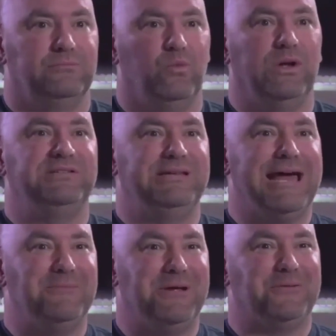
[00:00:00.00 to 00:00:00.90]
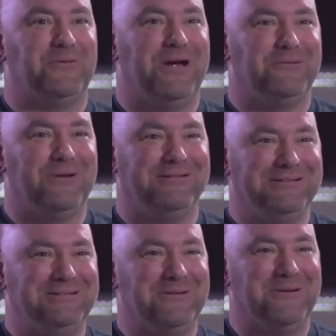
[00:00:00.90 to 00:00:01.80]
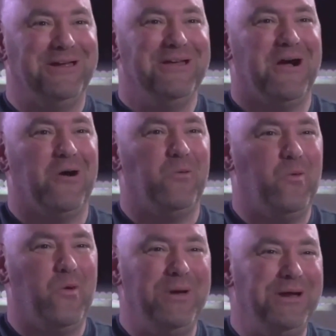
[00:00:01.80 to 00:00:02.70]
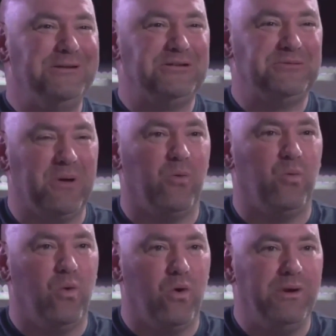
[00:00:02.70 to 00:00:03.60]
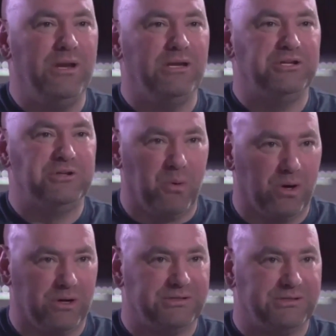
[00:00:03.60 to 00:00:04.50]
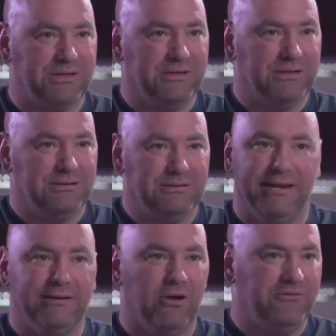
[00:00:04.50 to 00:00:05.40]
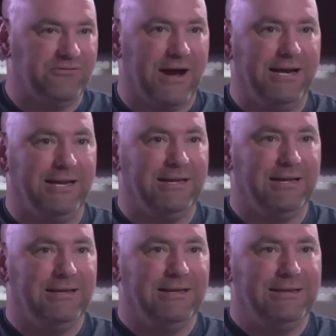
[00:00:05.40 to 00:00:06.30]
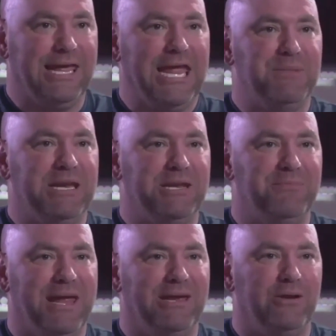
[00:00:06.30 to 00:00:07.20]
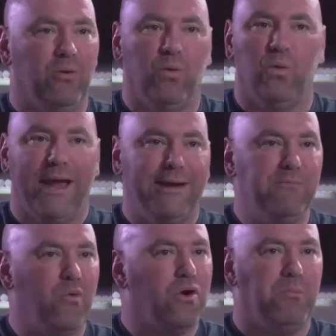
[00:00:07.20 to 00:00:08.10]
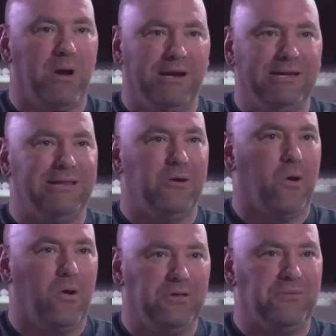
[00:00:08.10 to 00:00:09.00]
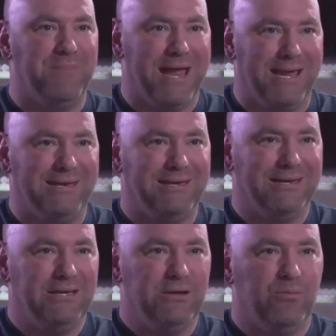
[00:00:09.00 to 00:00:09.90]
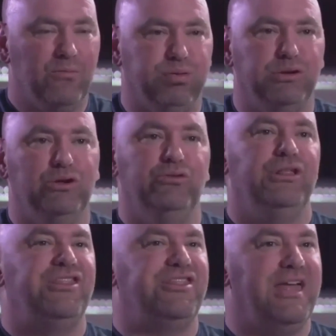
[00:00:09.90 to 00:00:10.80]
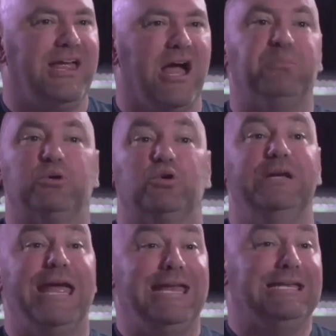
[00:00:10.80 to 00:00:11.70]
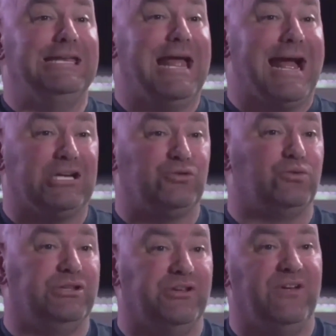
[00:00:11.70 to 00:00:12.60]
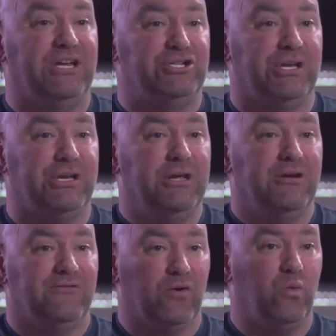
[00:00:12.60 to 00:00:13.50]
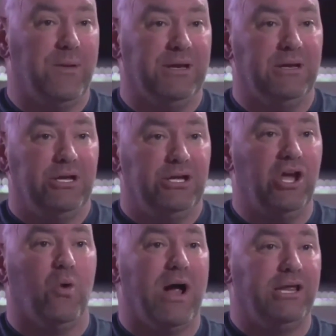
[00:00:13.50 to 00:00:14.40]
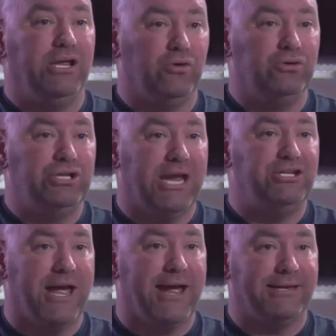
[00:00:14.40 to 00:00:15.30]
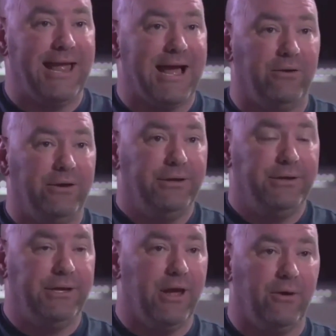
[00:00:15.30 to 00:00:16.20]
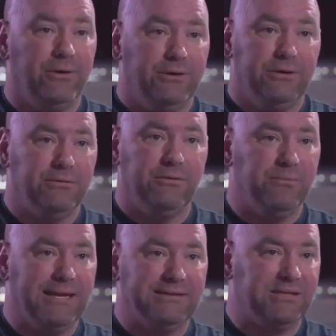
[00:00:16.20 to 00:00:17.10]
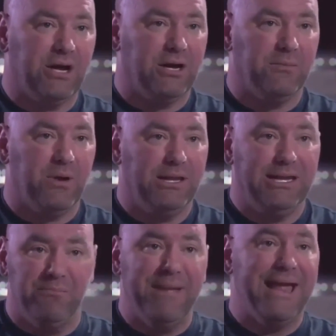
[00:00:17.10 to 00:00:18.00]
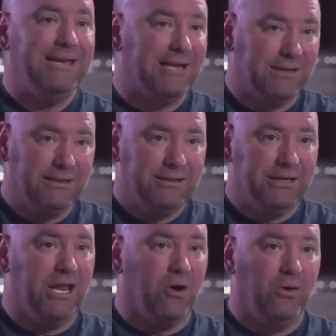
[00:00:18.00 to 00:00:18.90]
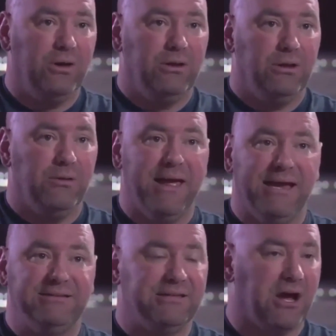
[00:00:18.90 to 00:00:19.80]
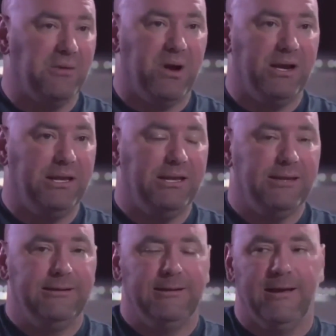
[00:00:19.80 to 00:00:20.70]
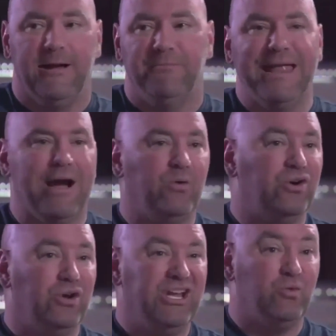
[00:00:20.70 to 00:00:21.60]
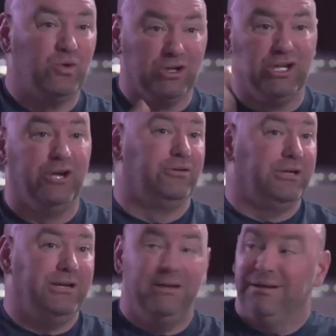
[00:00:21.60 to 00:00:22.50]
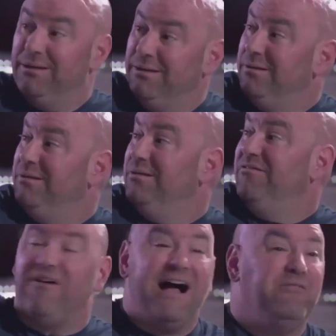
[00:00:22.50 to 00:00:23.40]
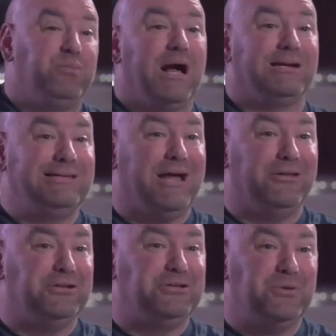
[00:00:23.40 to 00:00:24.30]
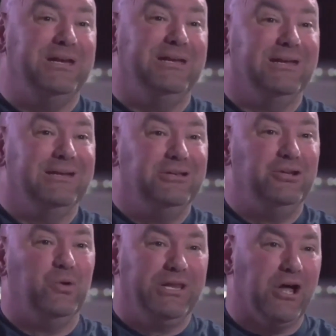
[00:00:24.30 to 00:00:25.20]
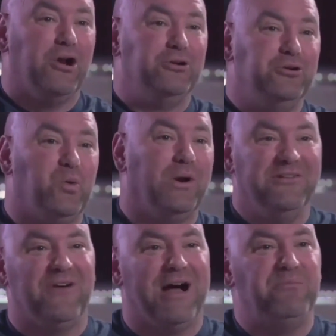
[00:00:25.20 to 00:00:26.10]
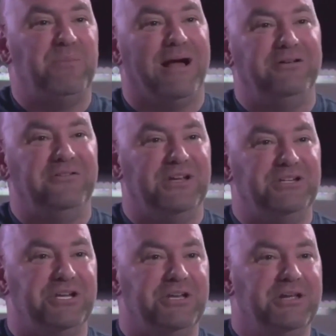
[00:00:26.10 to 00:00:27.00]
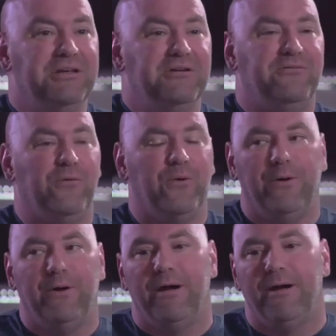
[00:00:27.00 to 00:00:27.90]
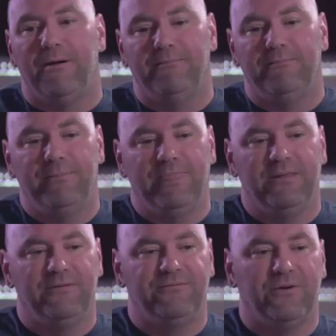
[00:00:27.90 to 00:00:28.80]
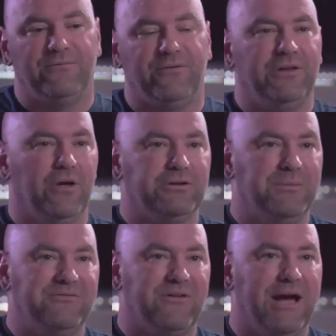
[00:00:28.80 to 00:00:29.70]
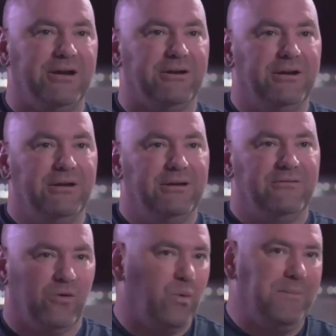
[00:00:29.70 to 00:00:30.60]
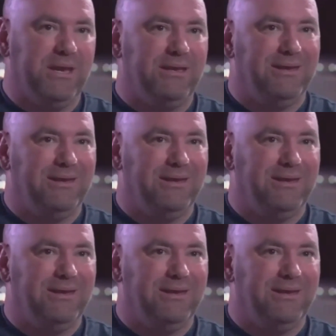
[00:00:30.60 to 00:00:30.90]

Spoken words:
What's sad about the Ronda Rousey story? Because a woman in sports, let alone fighting, came in and made way more money than all the men, blew the thing up, created an actual division for women. Joanna Jędrzejczyk now, you know, makes a ton of money. Amanda, you know, makes a ton of money. Now we're literally 5 blocks down the street doing the 125-pound division for the Ultimate Fighter for women.